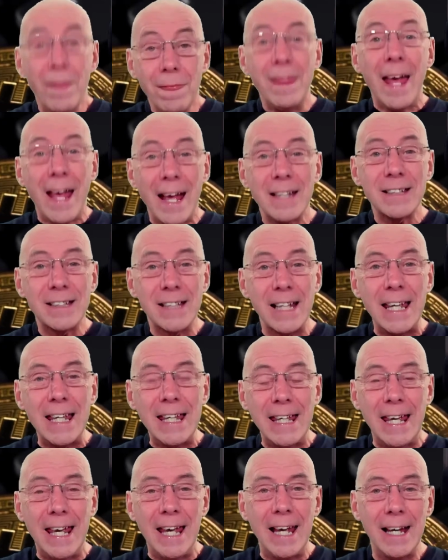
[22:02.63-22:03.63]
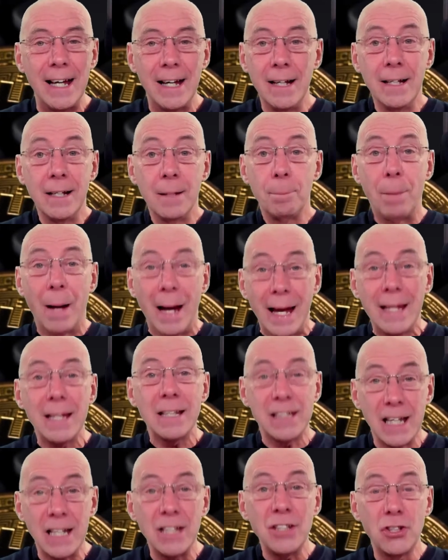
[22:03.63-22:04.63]
they're saying it, pay
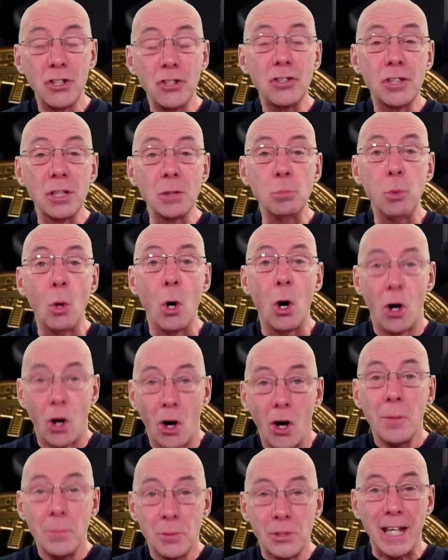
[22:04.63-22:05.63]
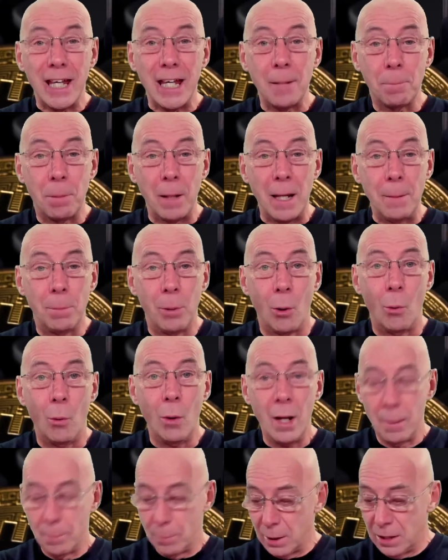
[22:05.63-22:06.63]
attention to what I'm saying, people,
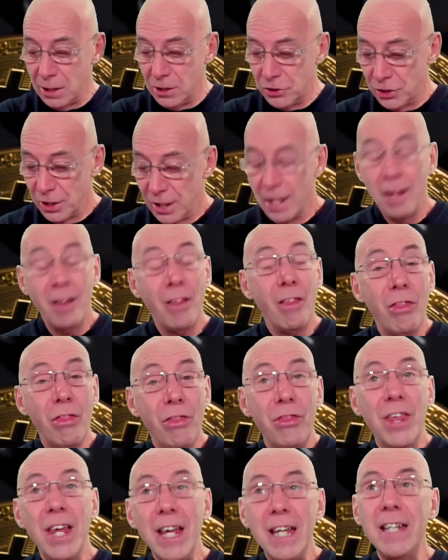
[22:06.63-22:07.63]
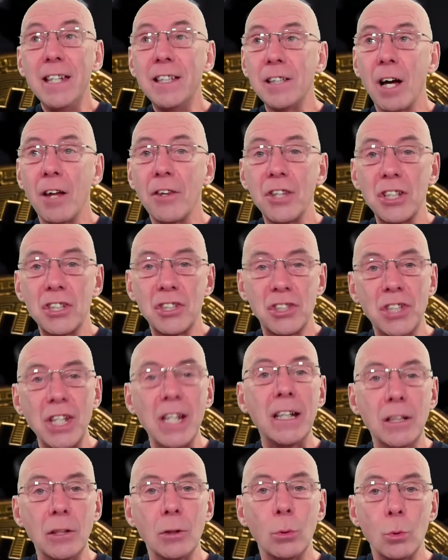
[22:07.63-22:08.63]
because these are the
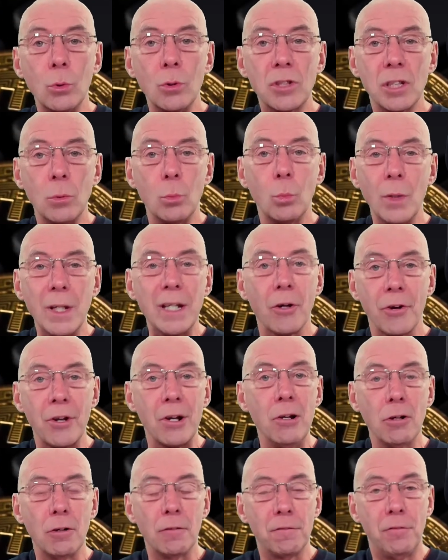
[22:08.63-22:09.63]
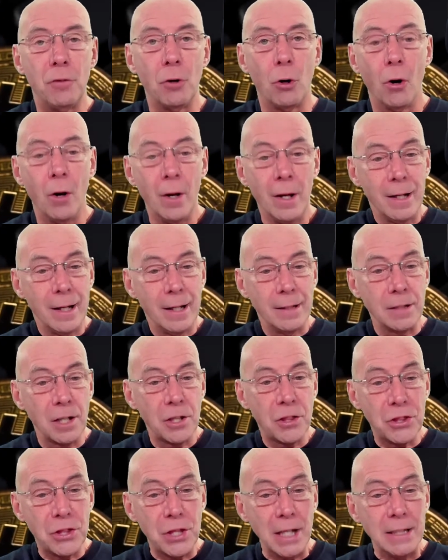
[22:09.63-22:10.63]
signals that we got to look for. And the
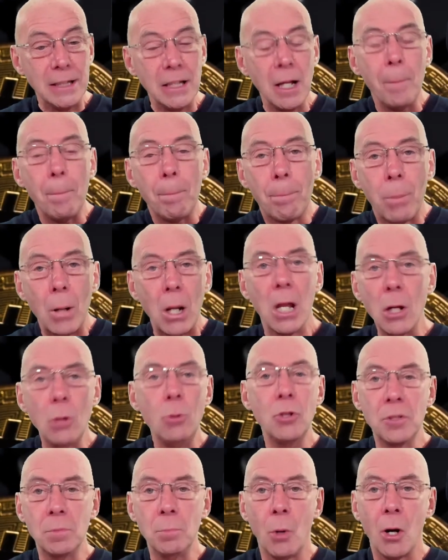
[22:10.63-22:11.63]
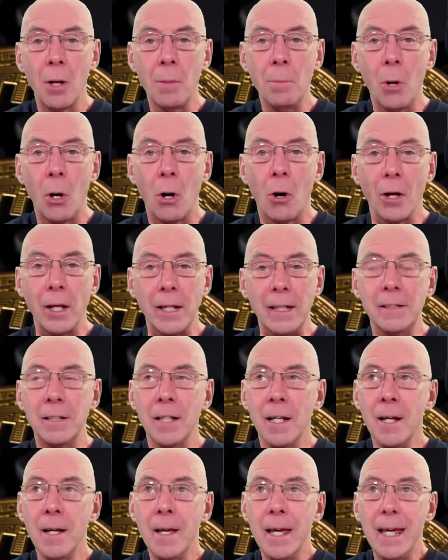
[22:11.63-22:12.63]
thing that blows my mind
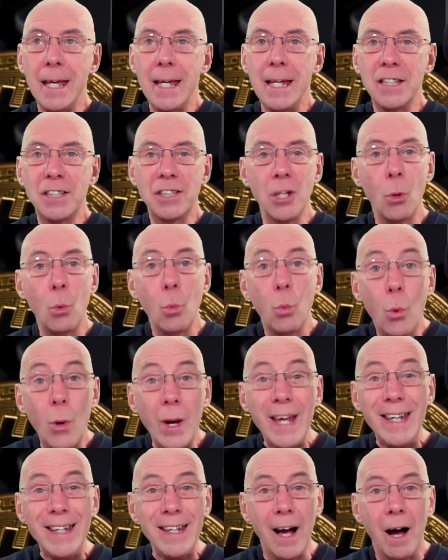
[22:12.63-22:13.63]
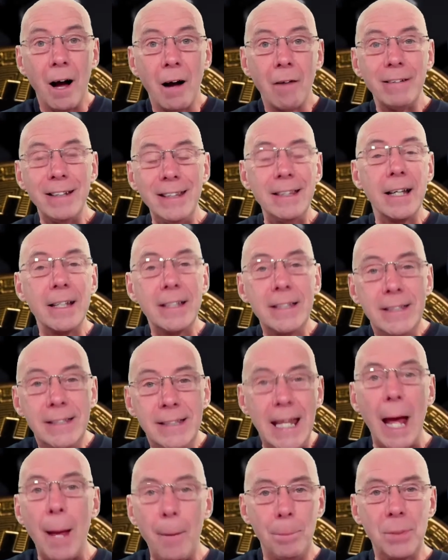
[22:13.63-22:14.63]
is that we are in the
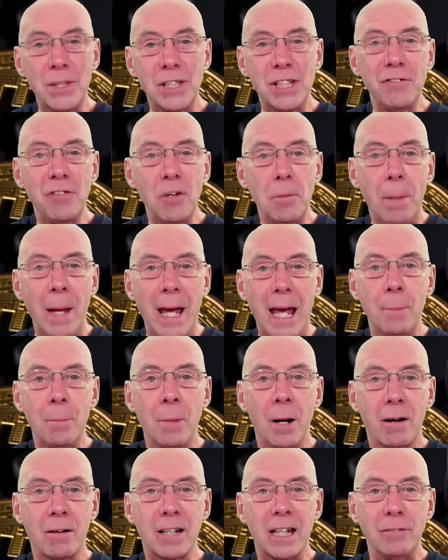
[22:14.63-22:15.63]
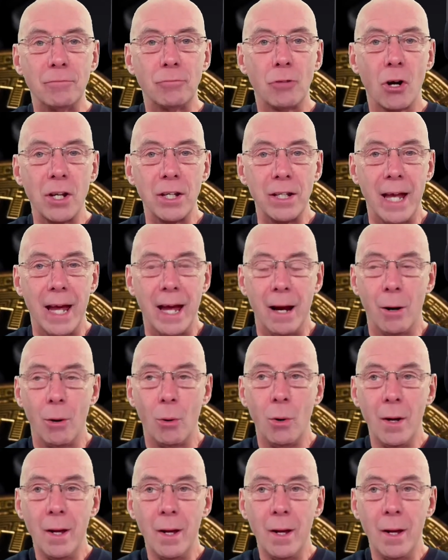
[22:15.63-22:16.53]
depths of a bear market right now,